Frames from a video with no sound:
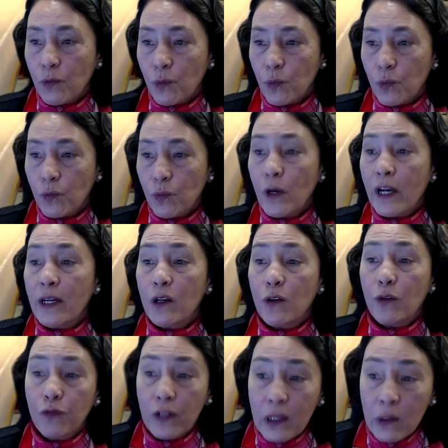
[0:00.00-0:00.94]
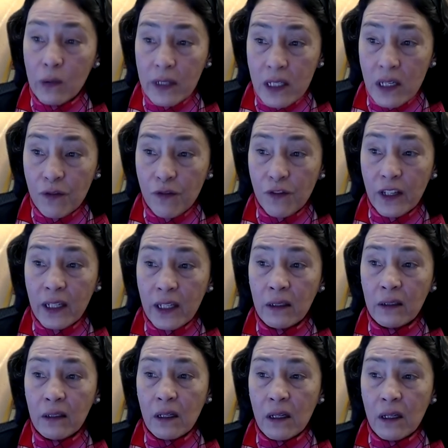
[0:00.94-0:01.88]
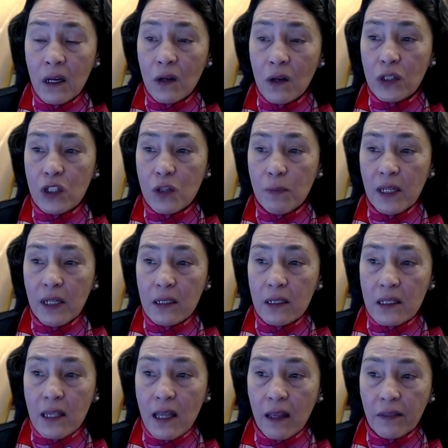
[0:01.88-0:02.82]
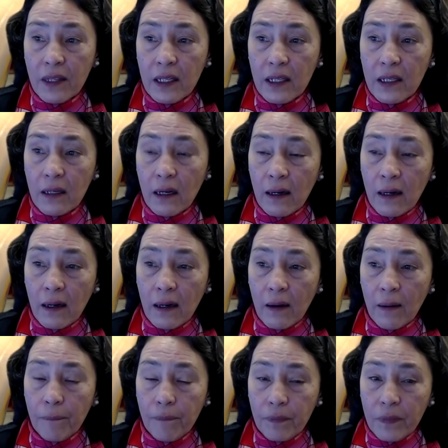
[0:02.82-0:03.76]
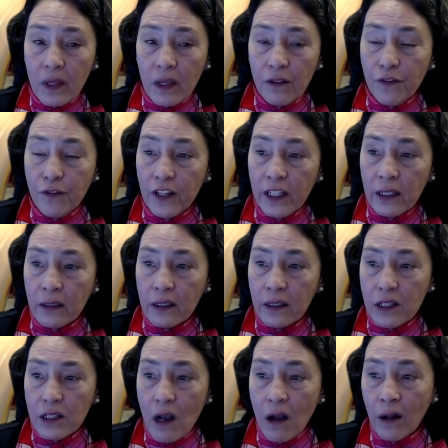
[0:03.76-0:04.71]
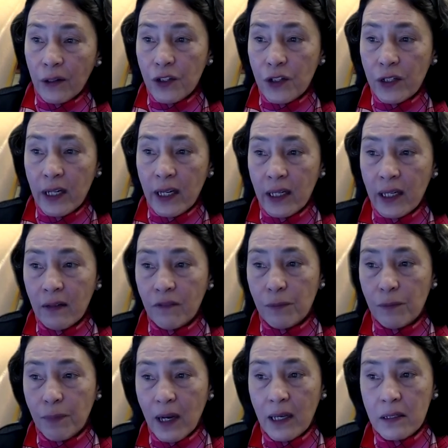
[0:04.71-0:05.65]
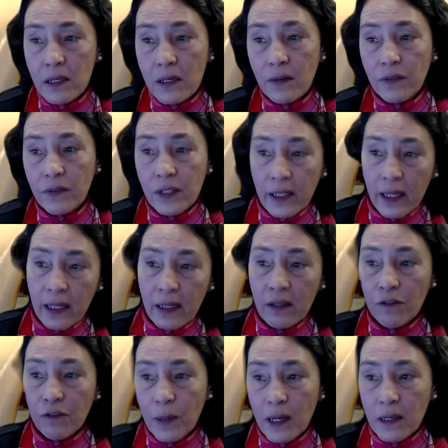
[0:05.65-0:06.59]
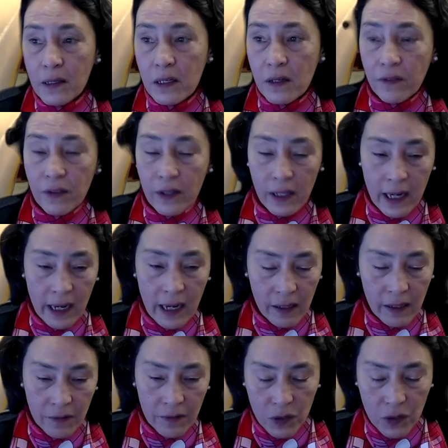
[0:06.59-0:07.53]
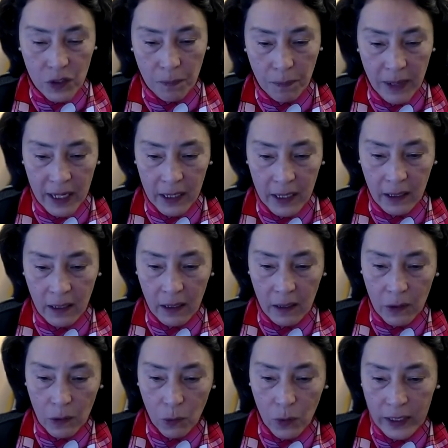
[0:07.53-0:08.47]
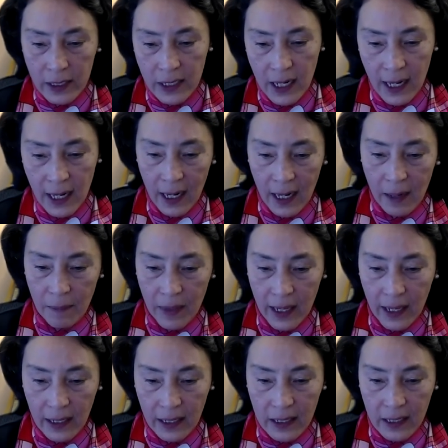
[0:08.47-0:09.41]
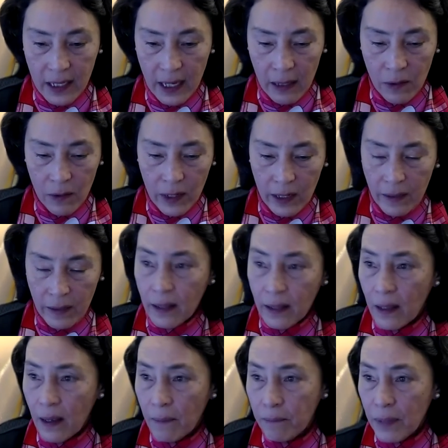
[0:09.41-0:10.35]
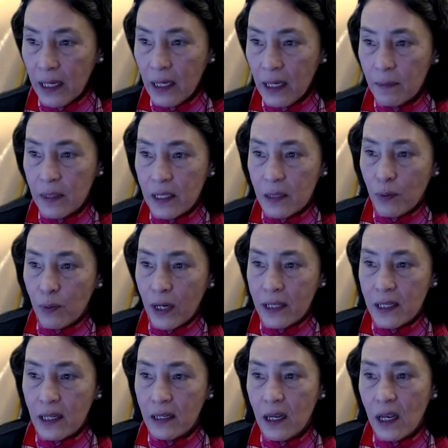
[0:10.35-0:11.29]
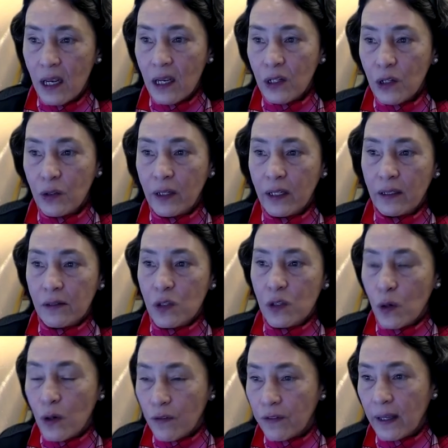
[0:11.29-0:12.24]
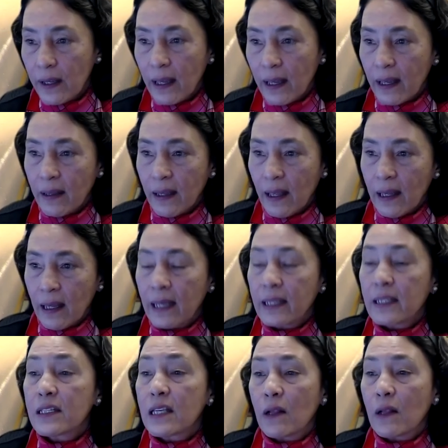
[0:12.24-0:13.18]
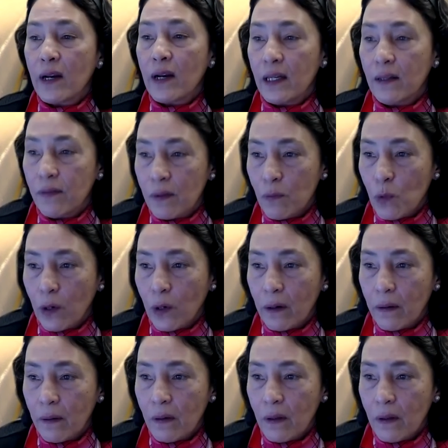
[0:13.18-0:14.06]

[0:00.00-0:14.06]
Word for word: radio frequency field, which means that the um, field is alternating from positive to negative, positive to negative. So depending on what time that accelerate that, that beam is present, you can sort of accelerate even more.